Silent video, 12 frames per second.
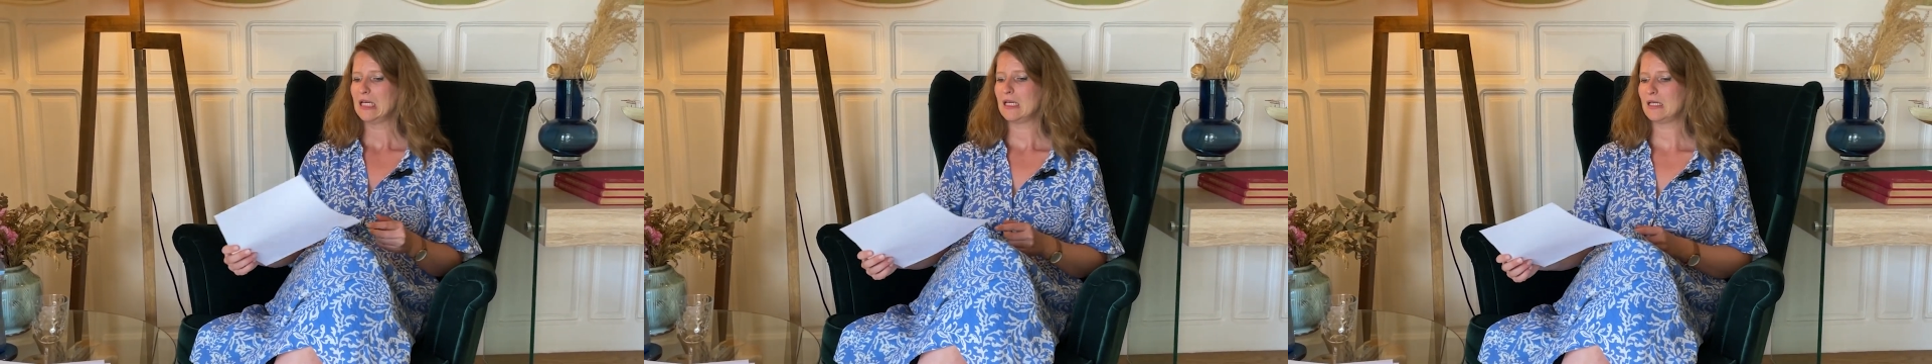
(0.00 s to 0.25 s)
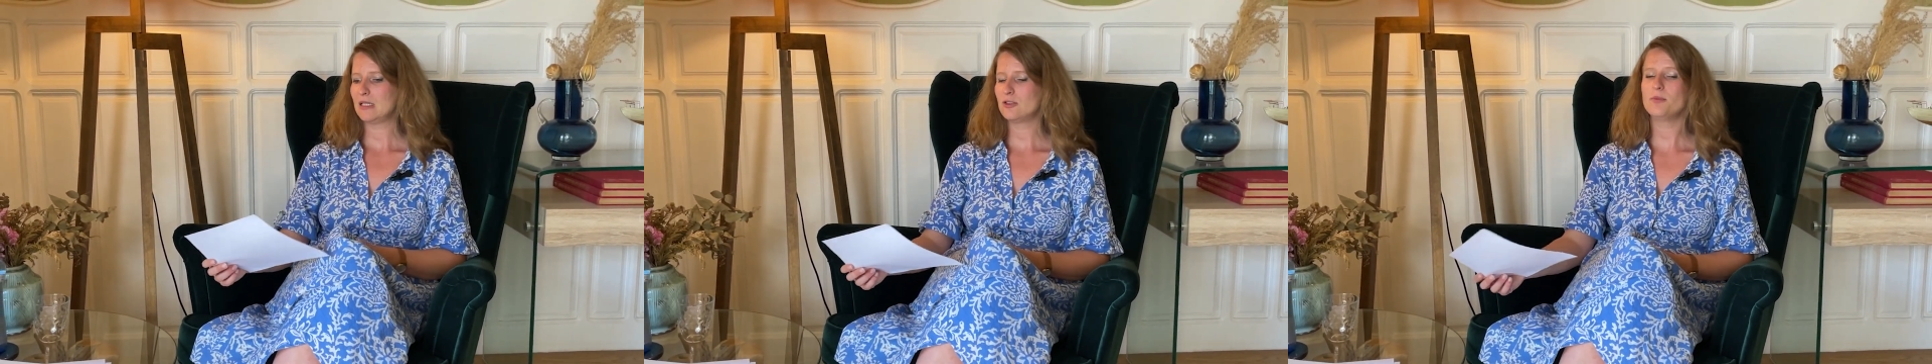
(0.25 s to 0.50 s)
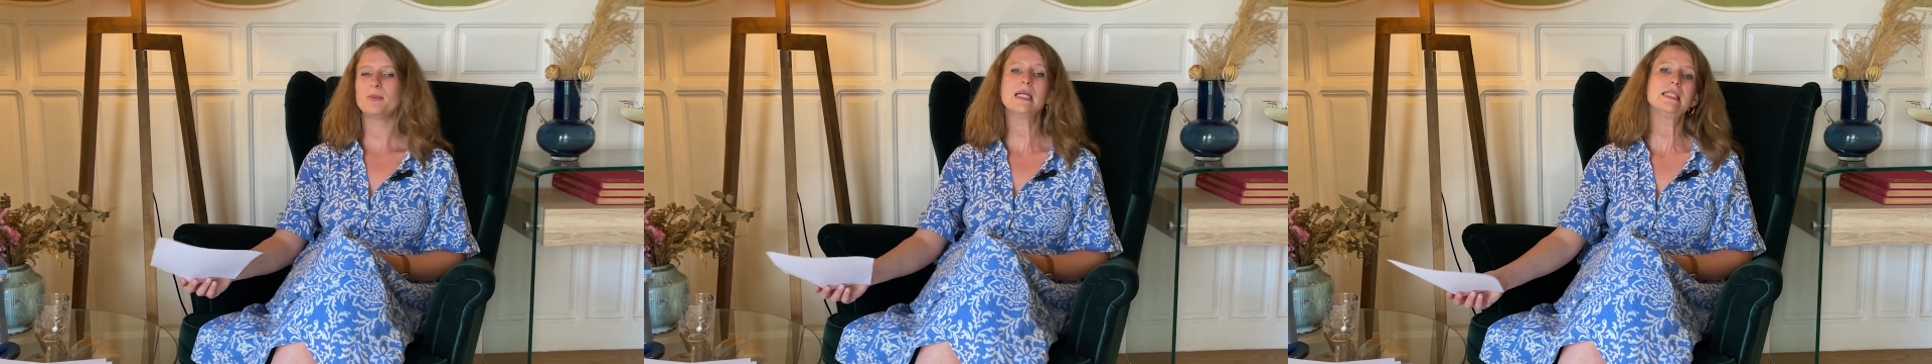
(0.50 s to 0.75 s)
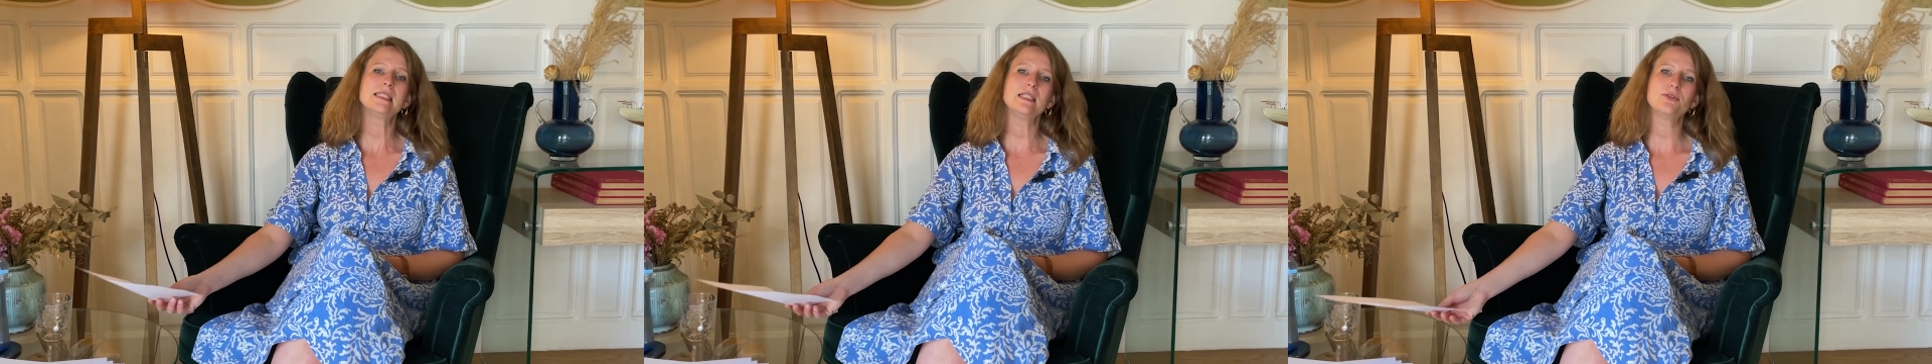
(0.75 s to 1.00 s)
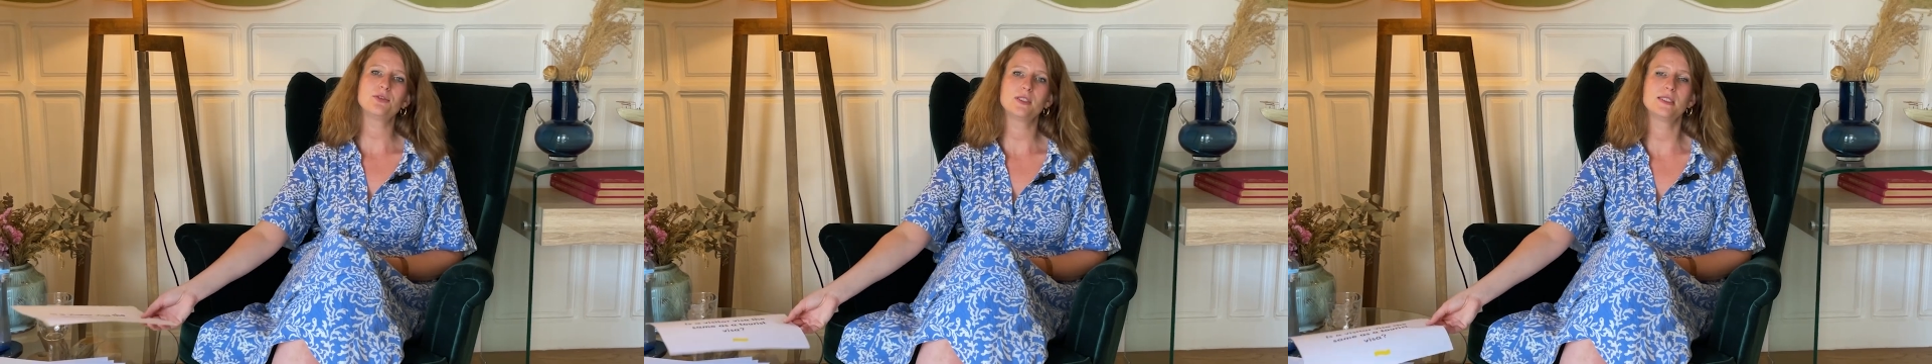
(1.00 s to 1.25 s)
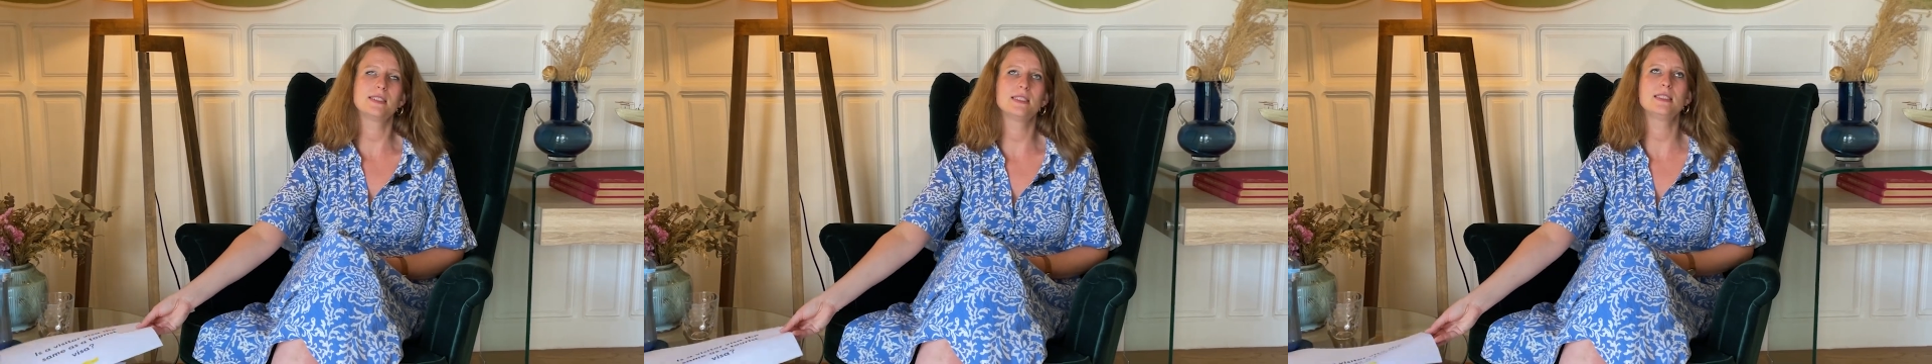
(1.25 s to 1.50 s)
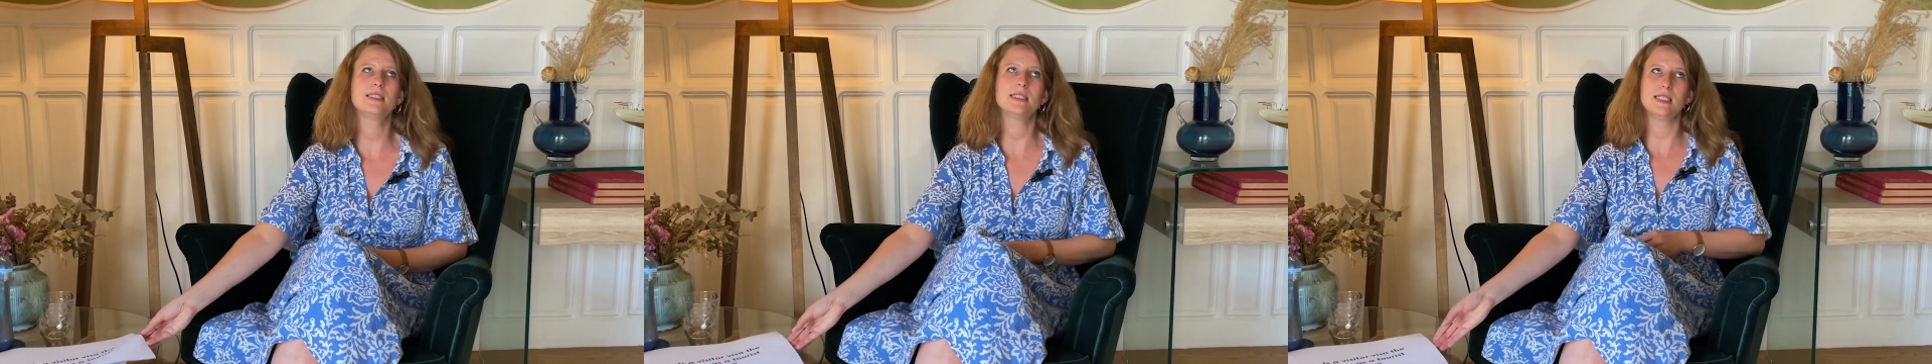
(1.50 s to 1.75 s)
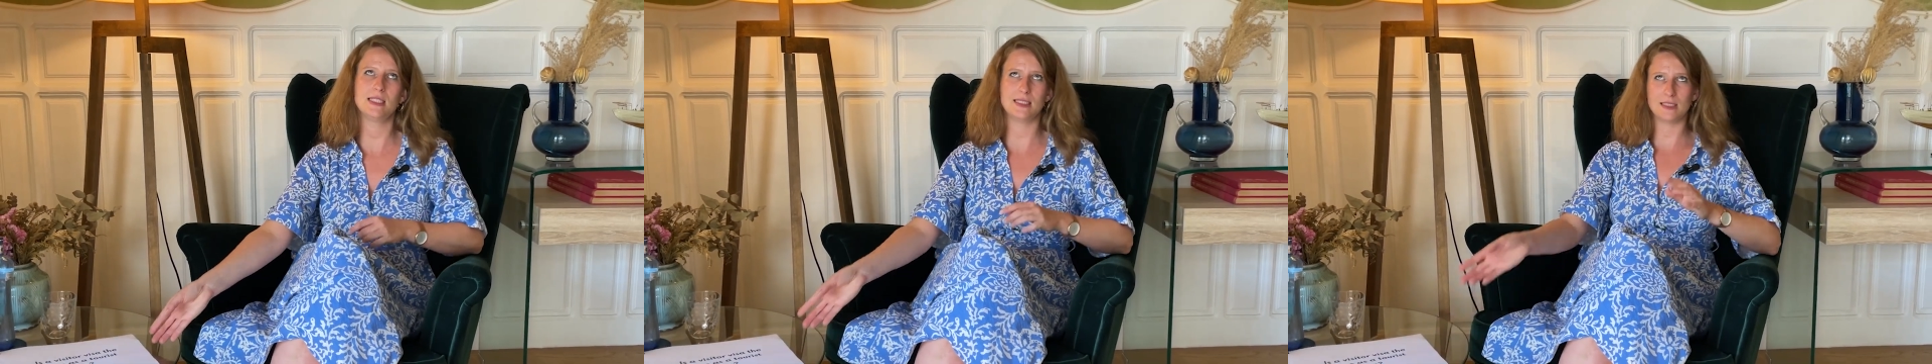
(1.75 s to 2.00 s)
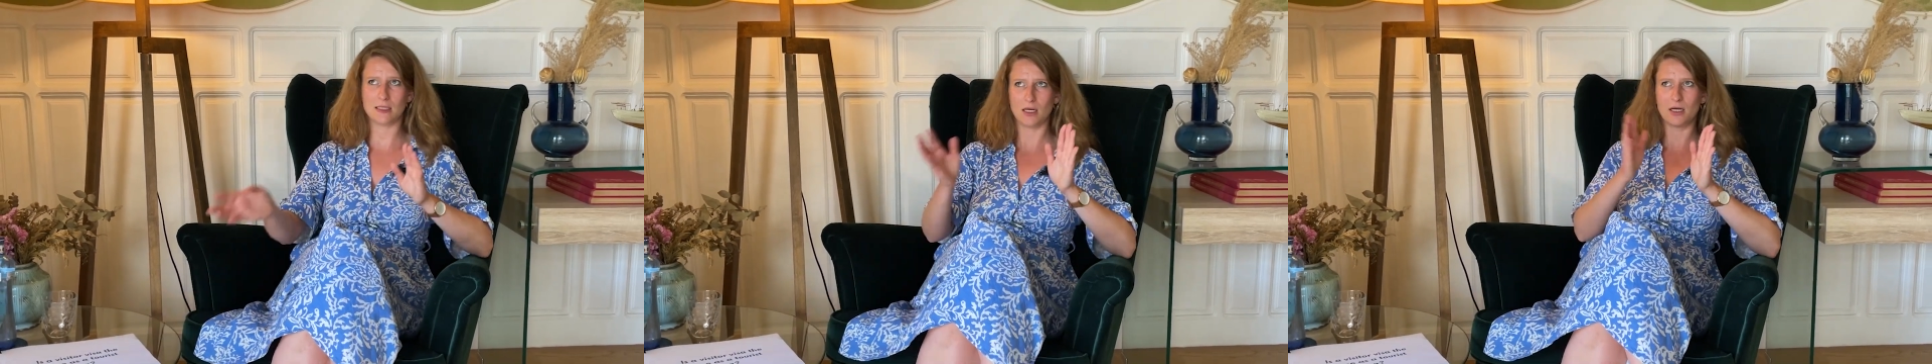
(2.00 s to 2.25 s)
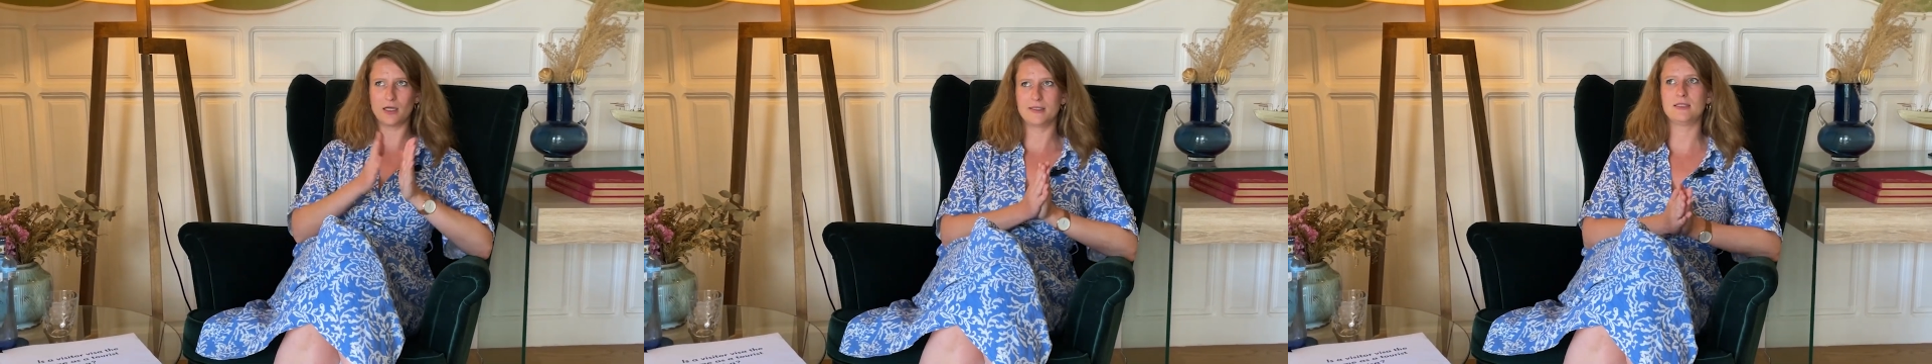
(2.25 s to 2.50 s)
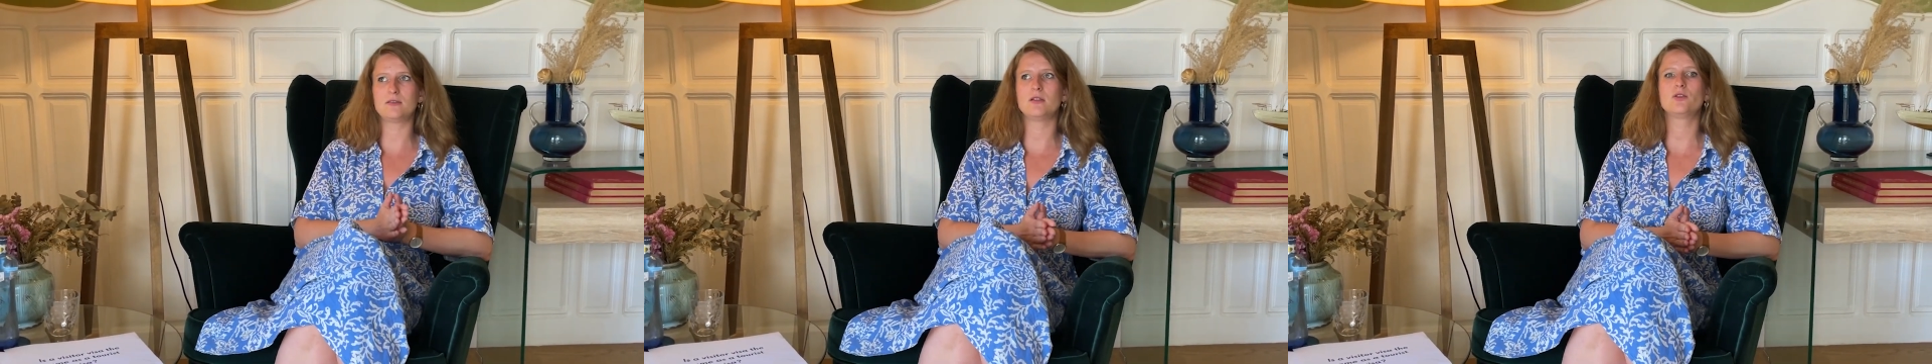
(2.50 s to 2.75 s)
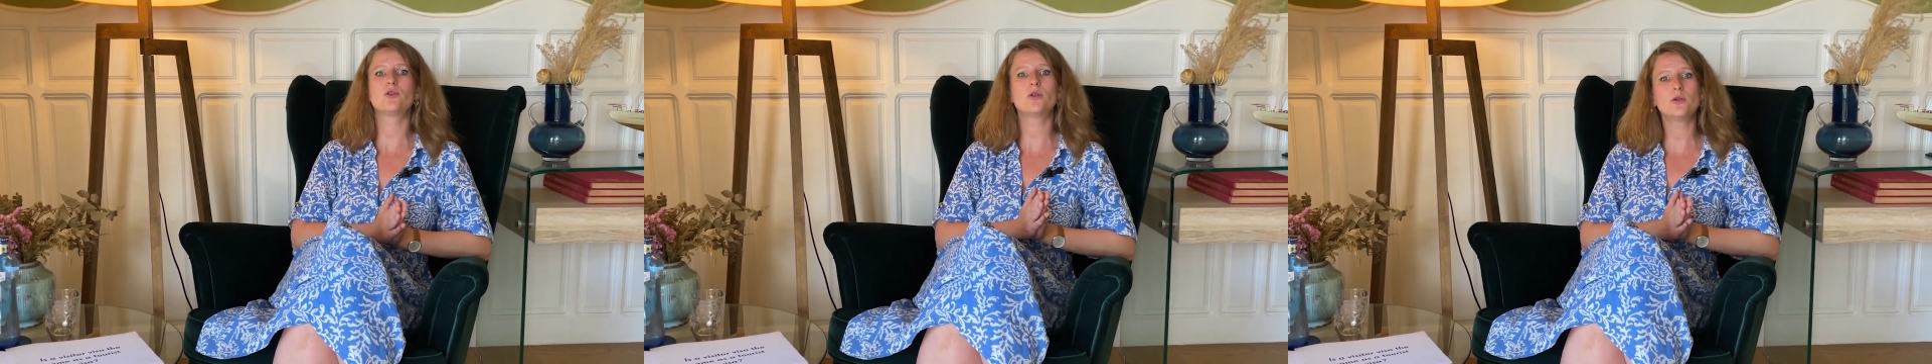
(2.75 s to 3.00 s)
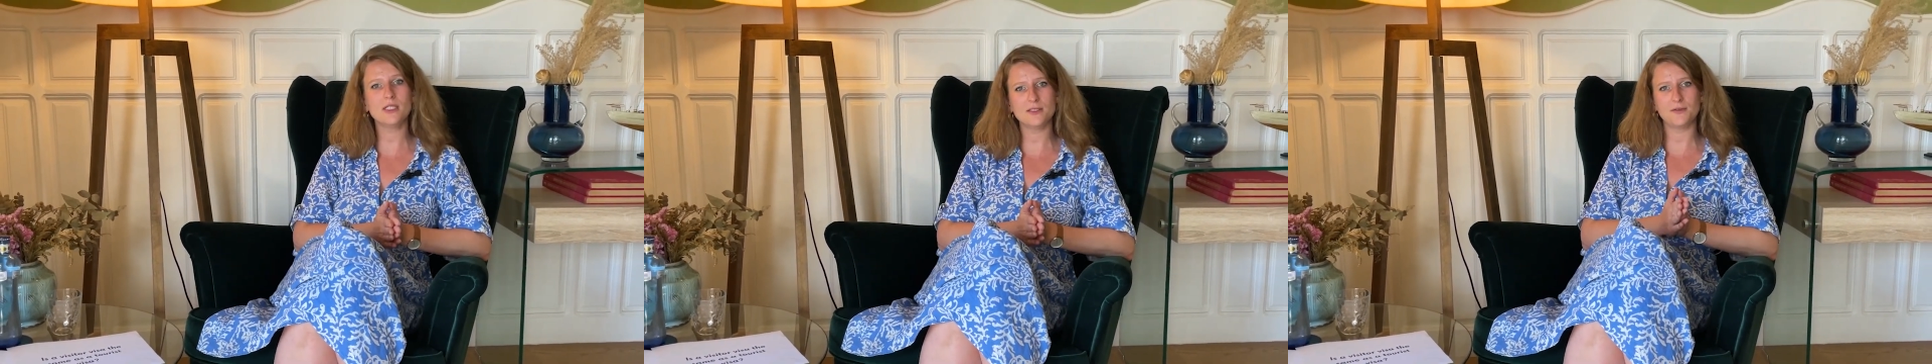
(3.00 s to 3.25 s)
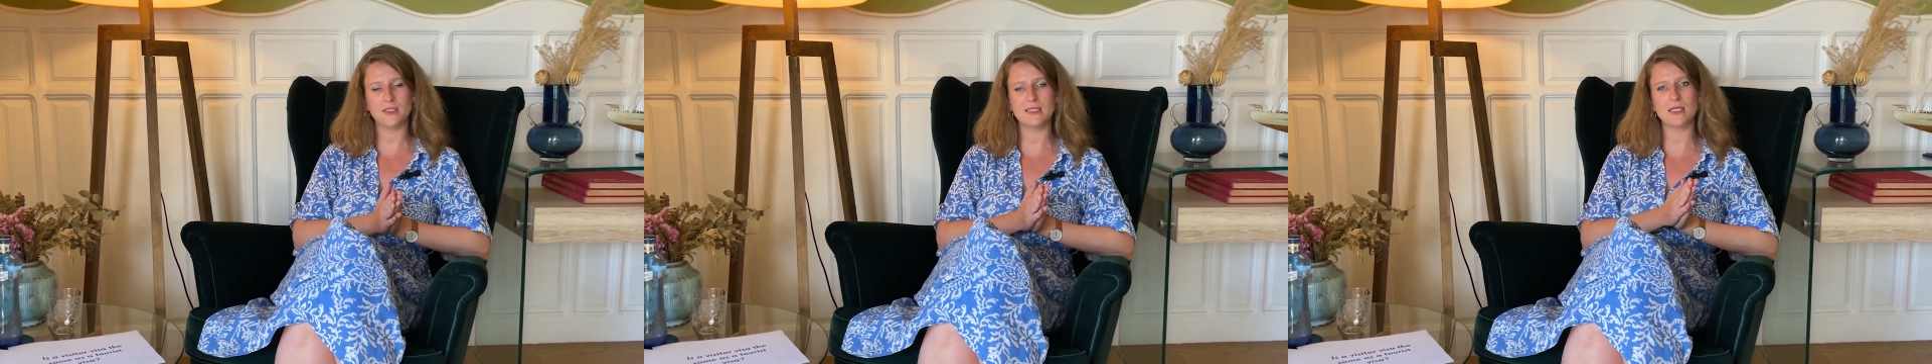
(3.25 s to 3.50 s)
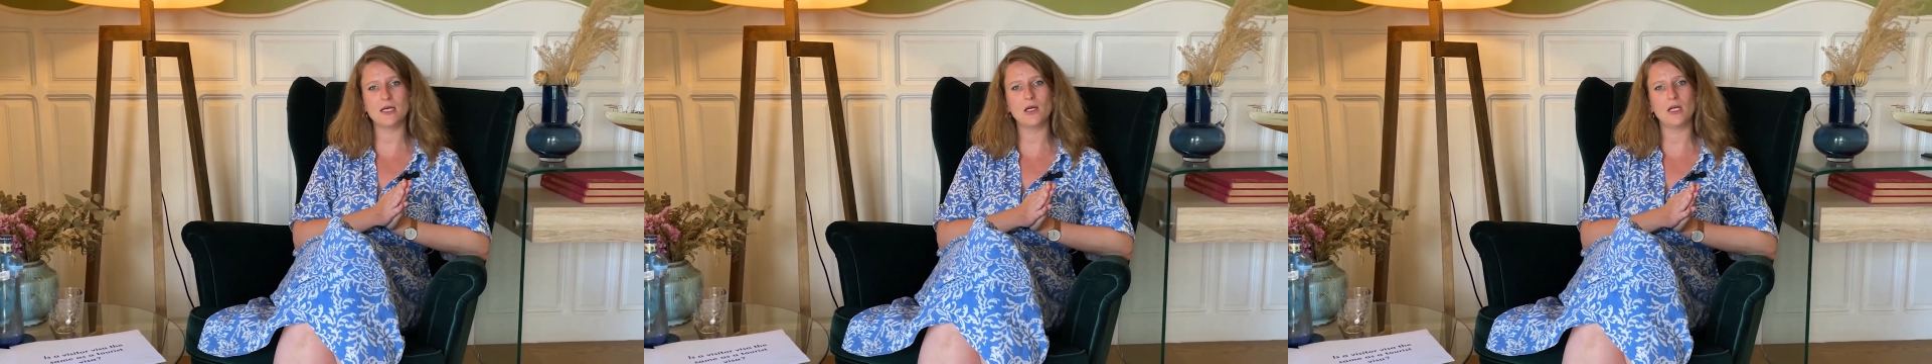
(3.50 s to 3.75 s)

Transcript: The main differences are that a tourist visa